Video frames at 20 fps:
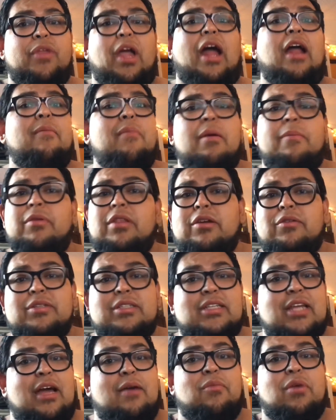I remember there was
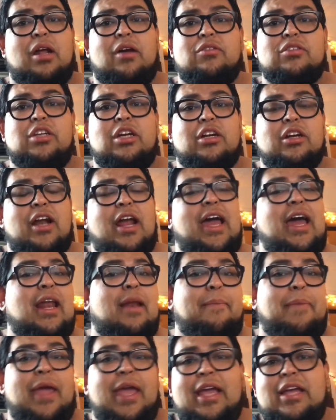a time when I was younger, I had
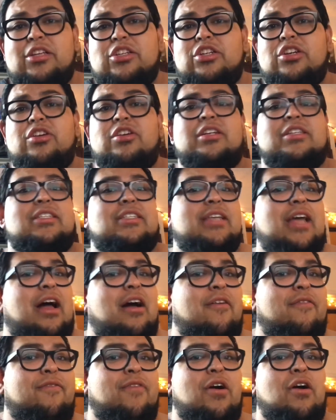a pager, a
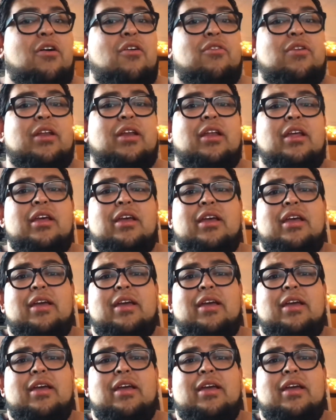cell phone, and